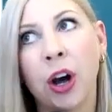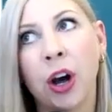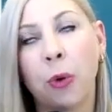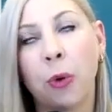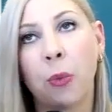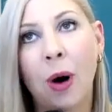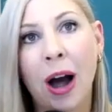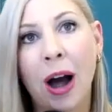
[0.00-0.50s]

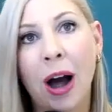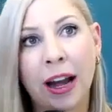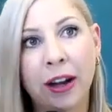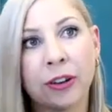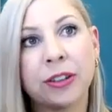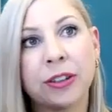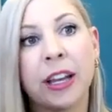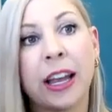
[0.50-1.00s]
a
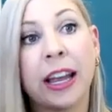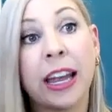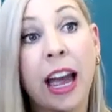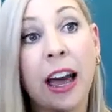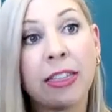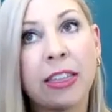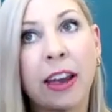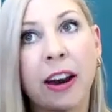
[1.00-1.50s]
while to
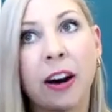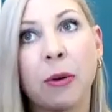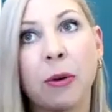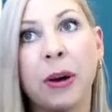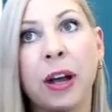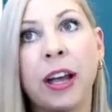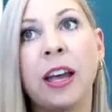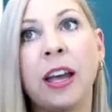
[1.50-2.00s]
get there,
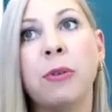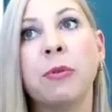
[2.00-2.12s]
but